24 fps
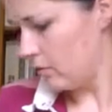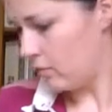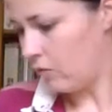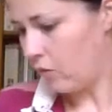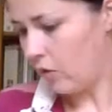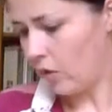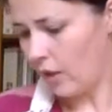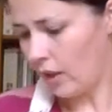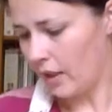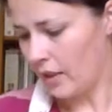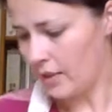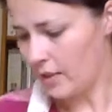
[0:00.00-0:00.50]

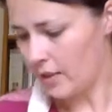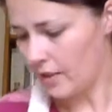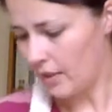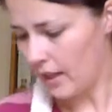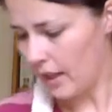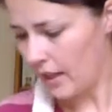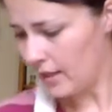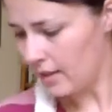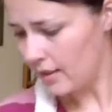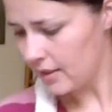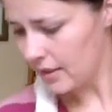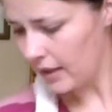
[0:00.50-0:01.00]
Right,
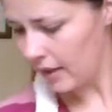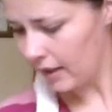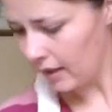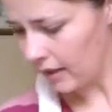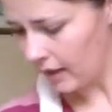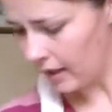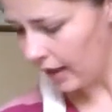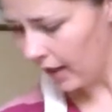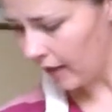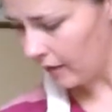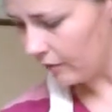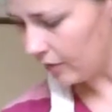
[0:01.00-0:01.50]
next thing
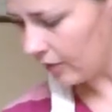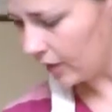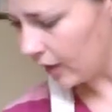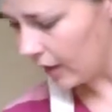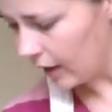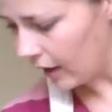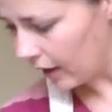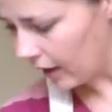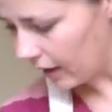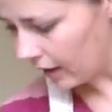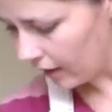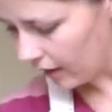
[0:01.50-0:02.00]
I have in
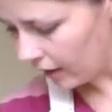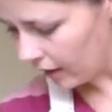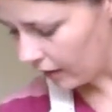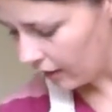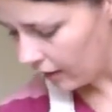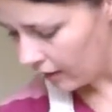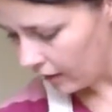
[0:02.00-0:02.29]
here